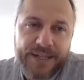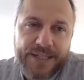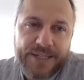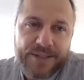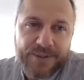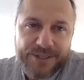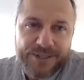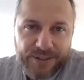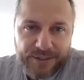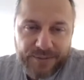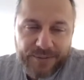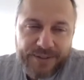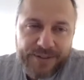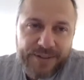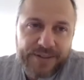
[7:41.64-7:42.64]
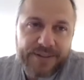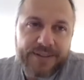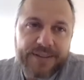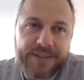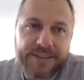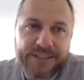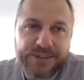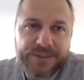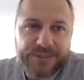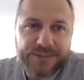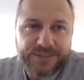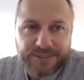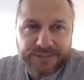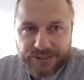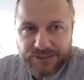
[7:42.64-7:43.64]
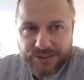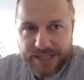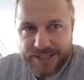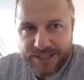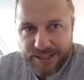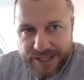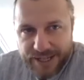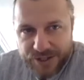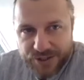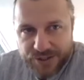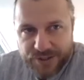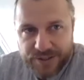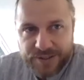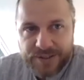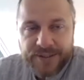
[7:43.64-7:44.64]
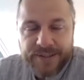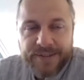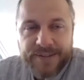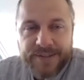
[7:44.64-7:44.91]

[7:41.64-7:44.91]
So we started with an initial translation